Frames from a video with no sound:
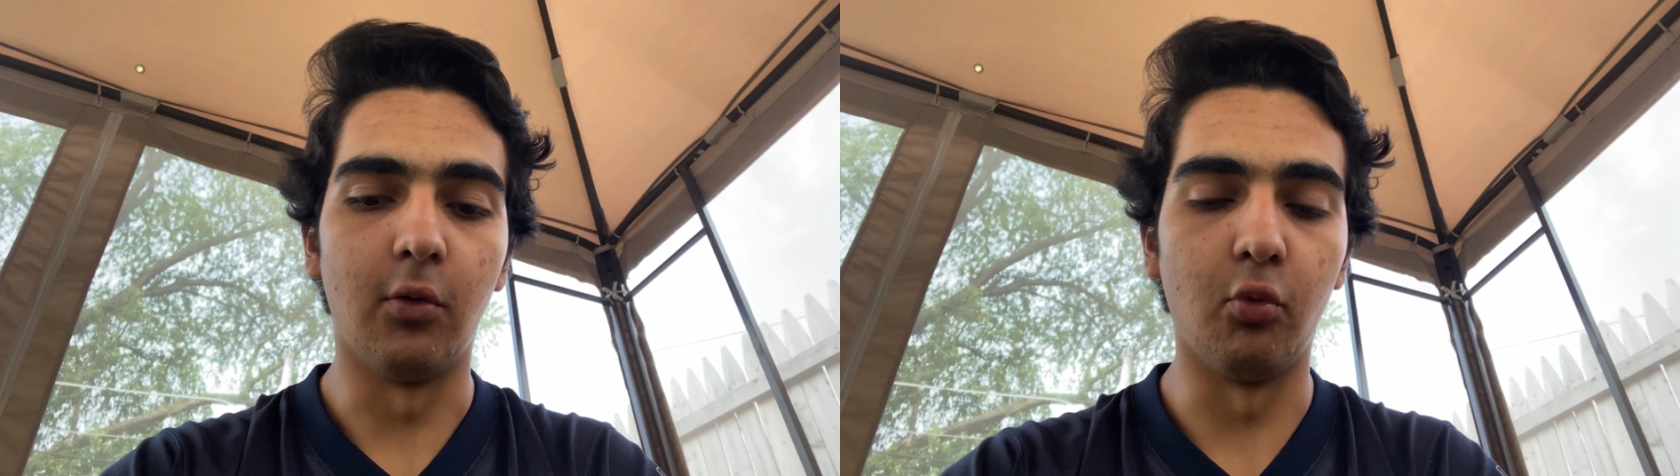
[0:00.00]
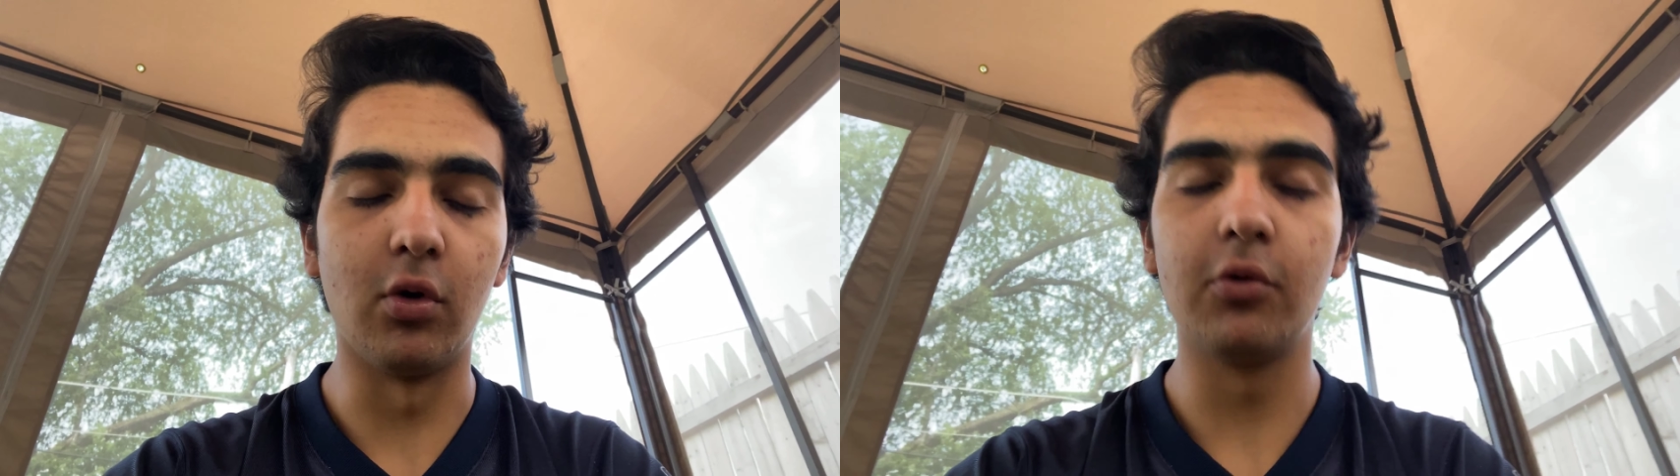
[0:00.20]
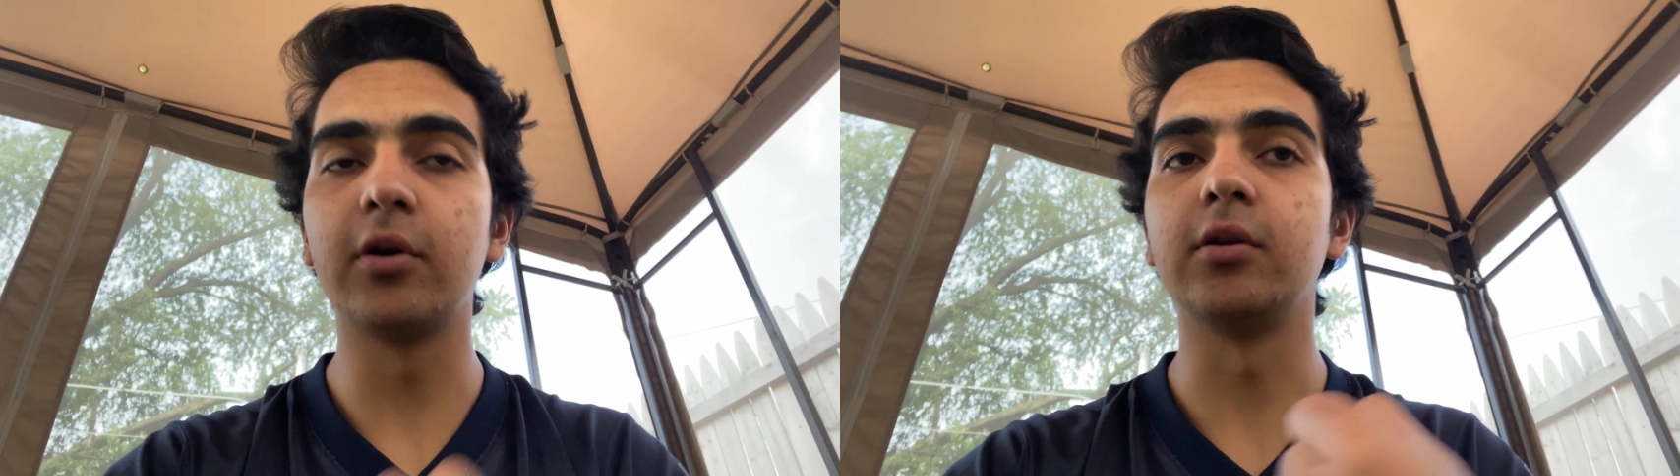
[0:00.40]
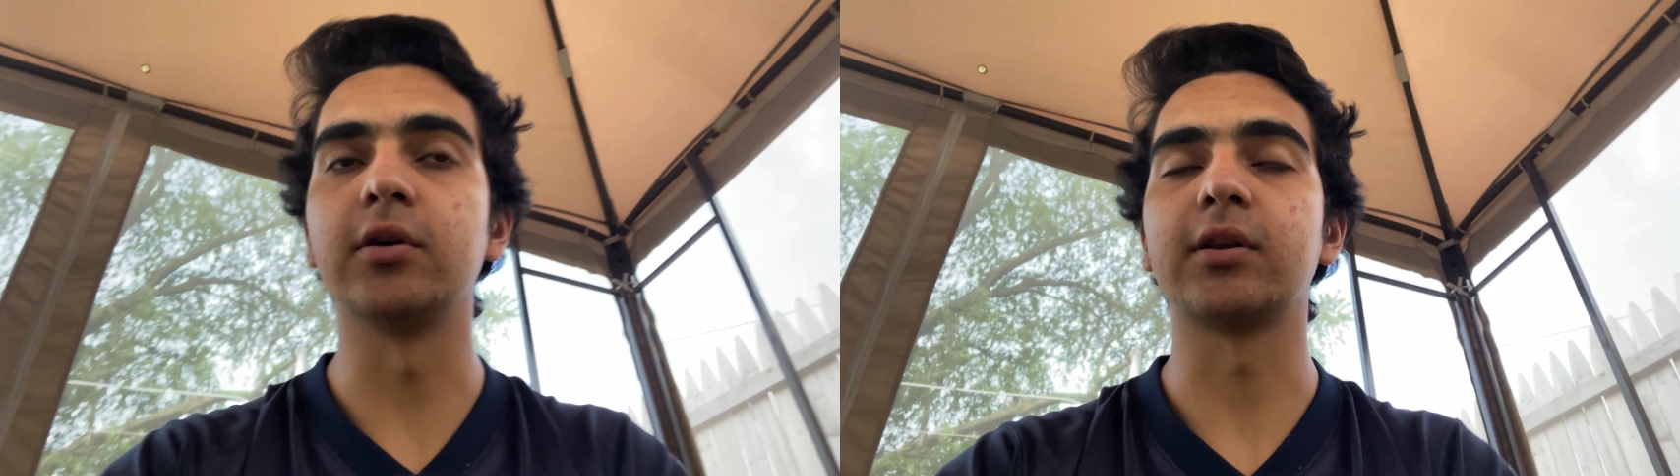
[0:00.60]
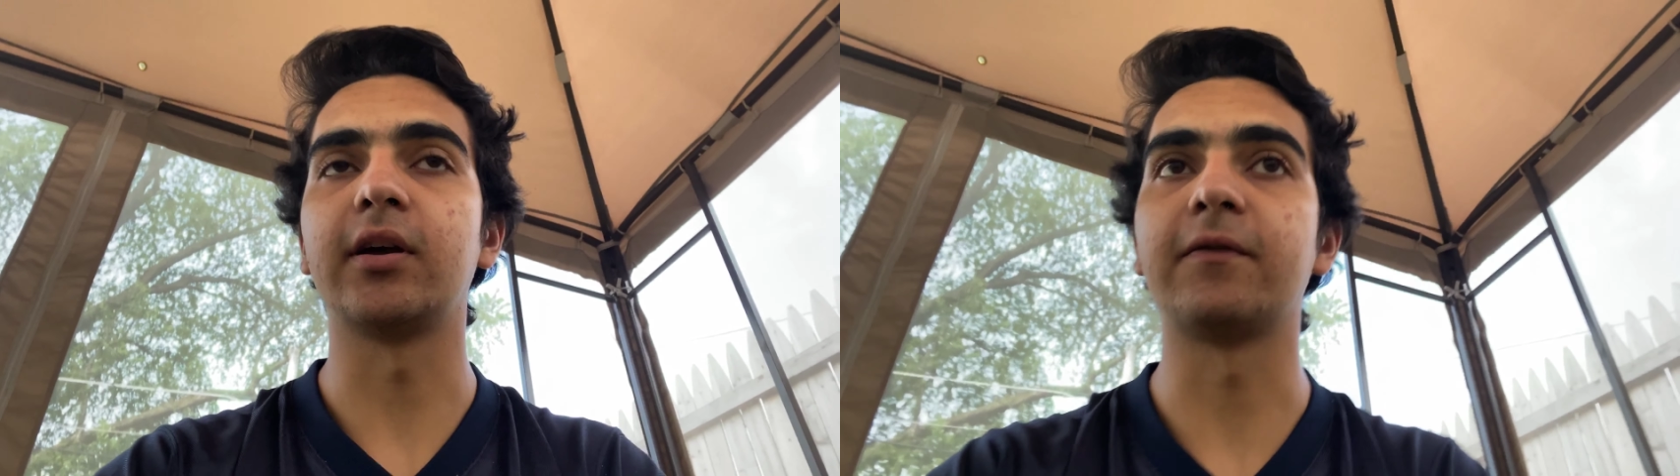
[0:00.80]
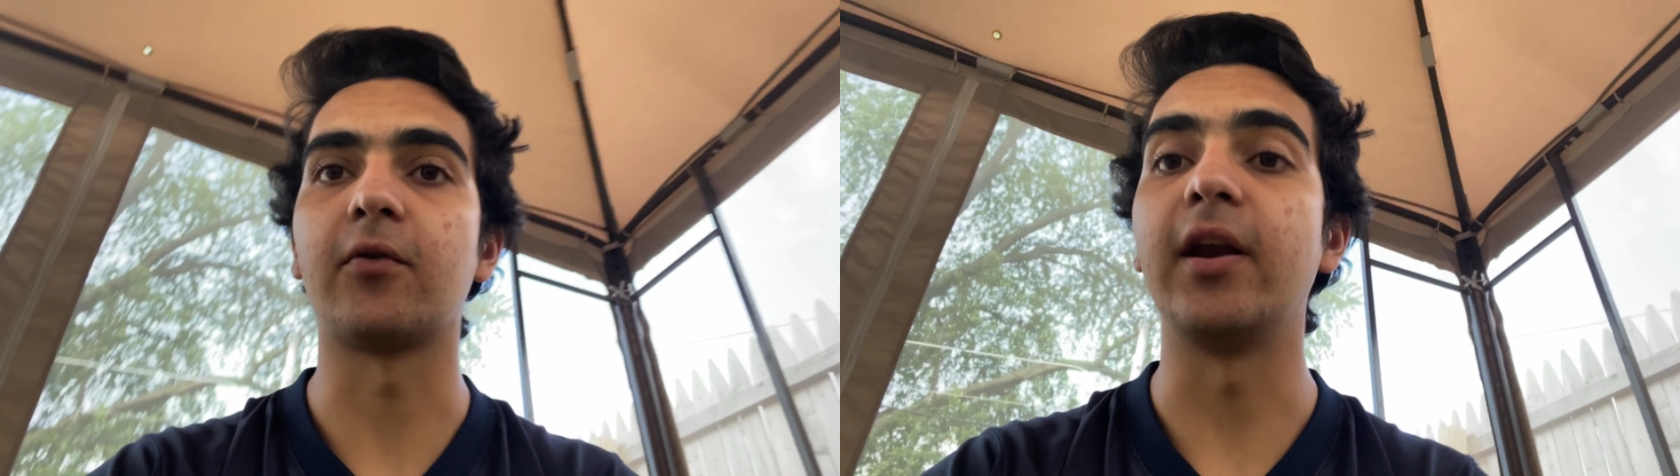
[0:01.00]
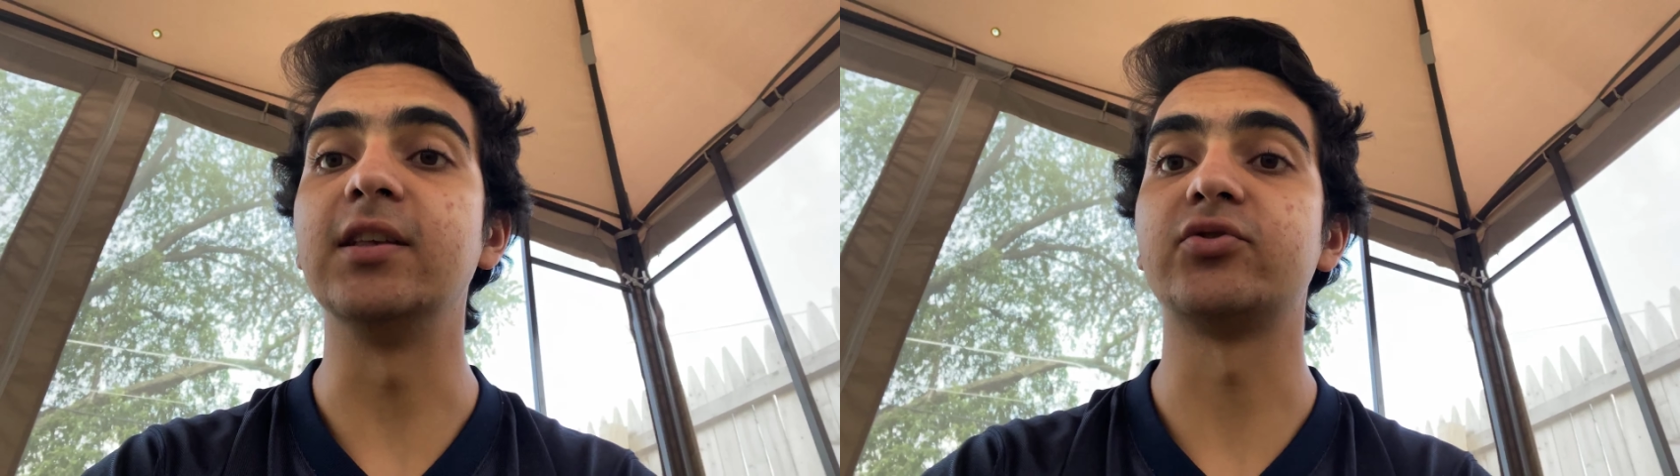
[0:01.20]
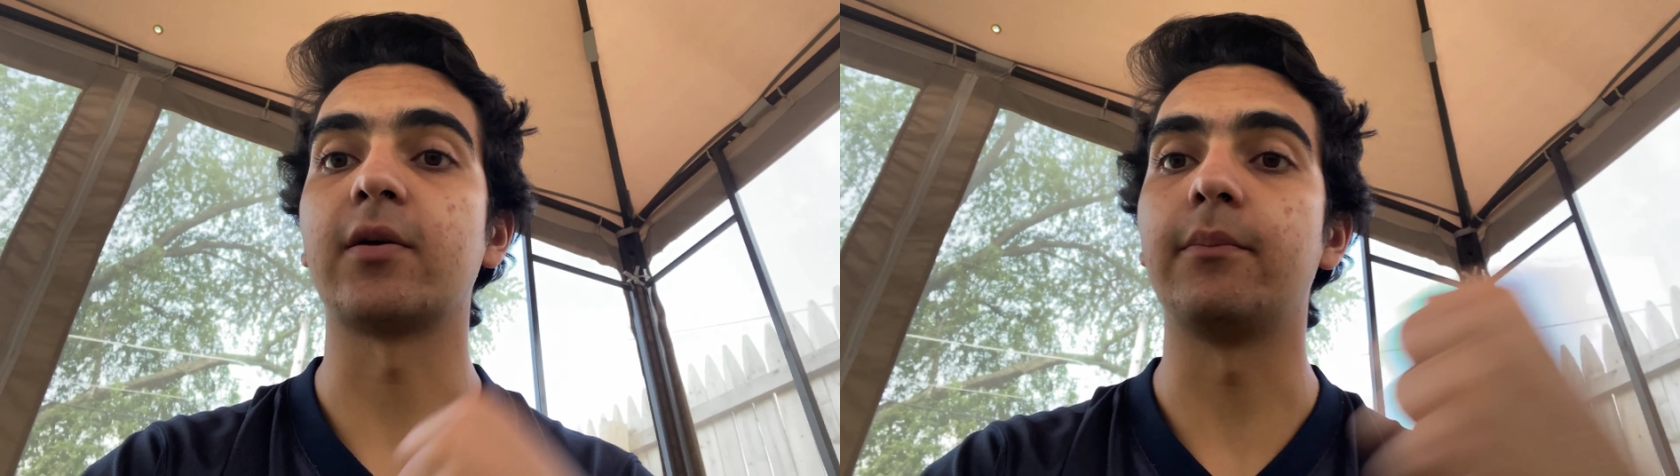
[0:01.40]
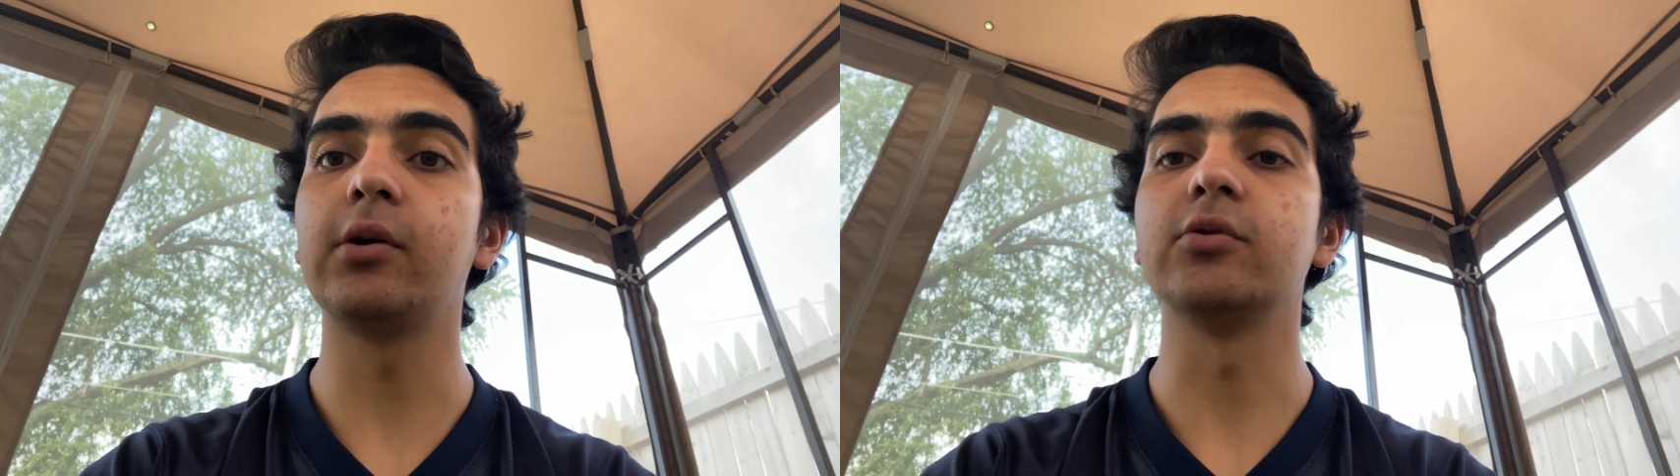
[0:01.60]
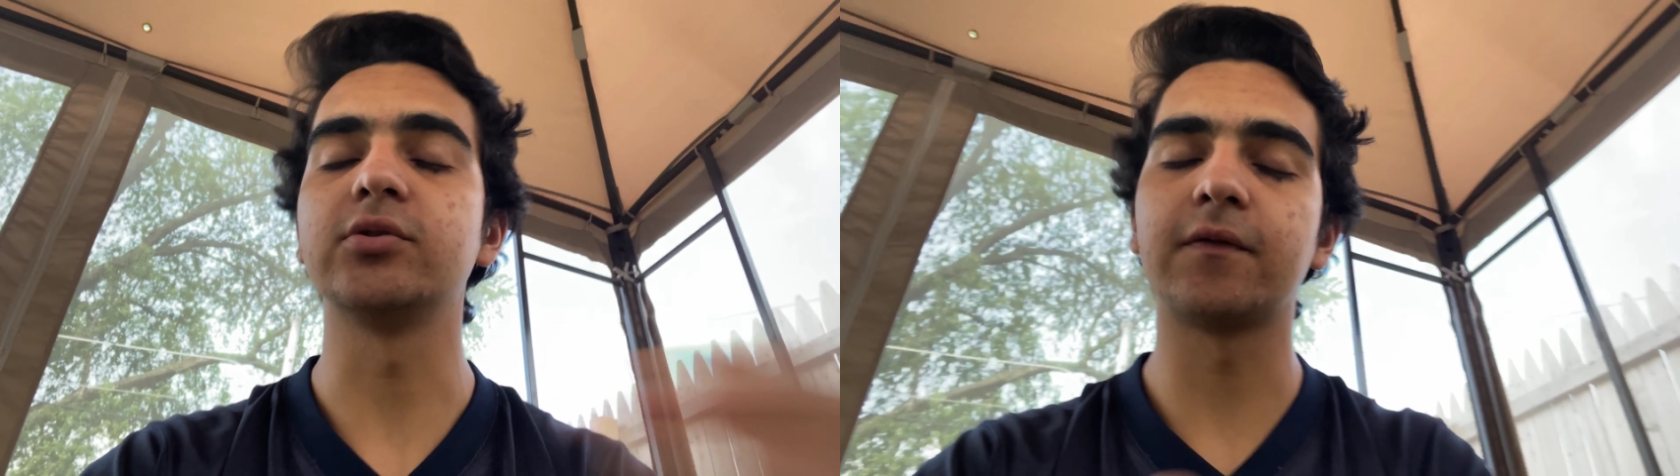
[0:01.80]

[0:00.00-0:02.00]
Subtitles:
what would it look like for an Instagram post?